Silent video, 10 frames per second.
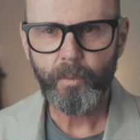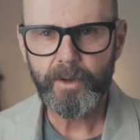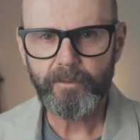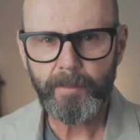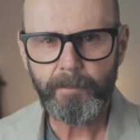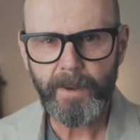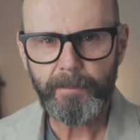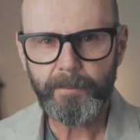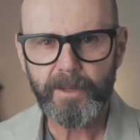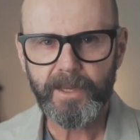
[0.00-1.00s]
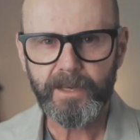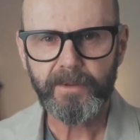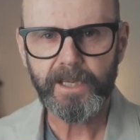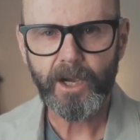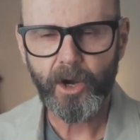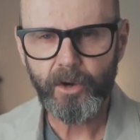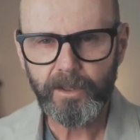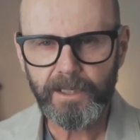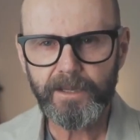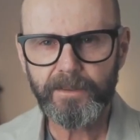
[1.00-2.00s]
We remember that the
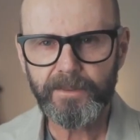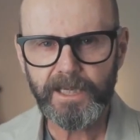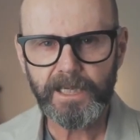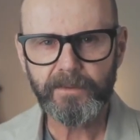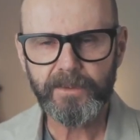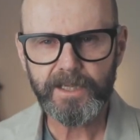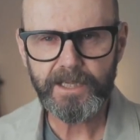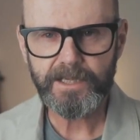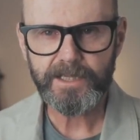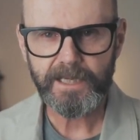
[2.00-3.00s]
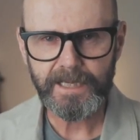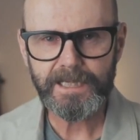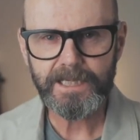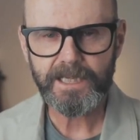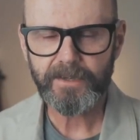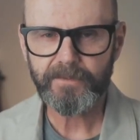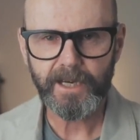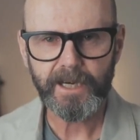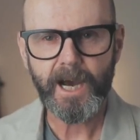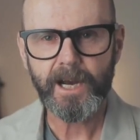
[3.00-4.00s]
only thing these
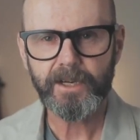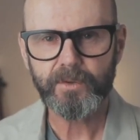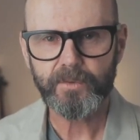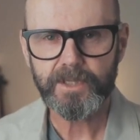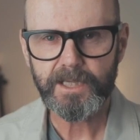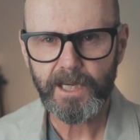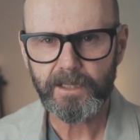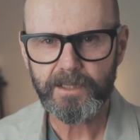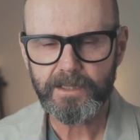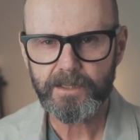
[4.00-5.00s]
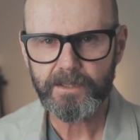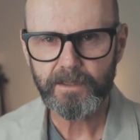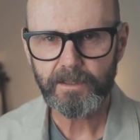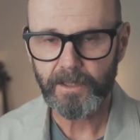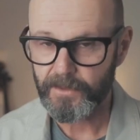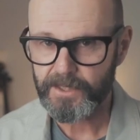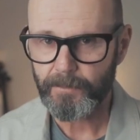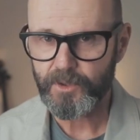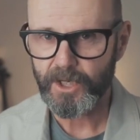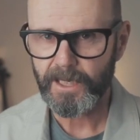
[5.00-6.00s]
indefinite articles tell us, in the
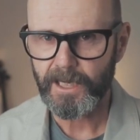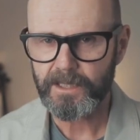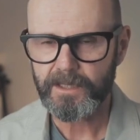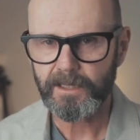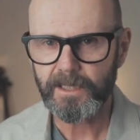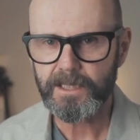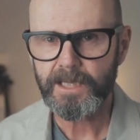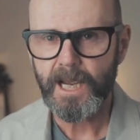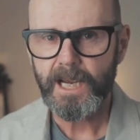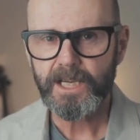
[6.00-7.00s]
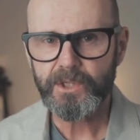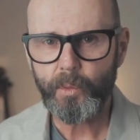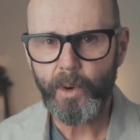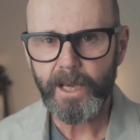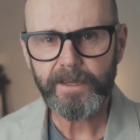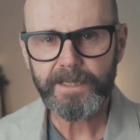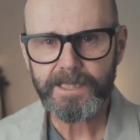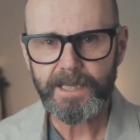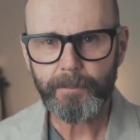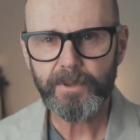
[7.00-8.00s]
subject case at least, is whether
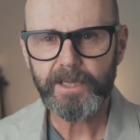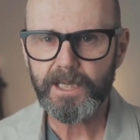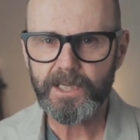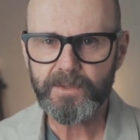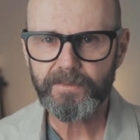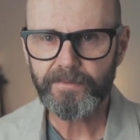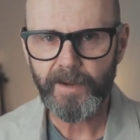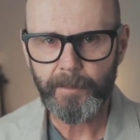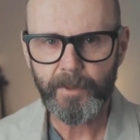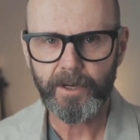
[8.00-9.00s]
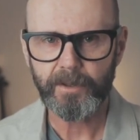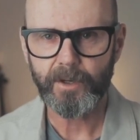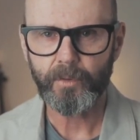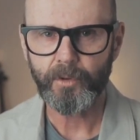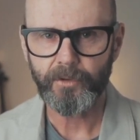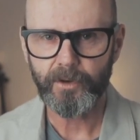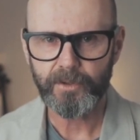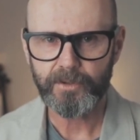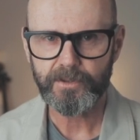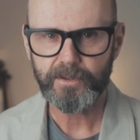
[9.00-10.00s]
something is feminine or
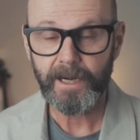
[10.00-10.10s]
not.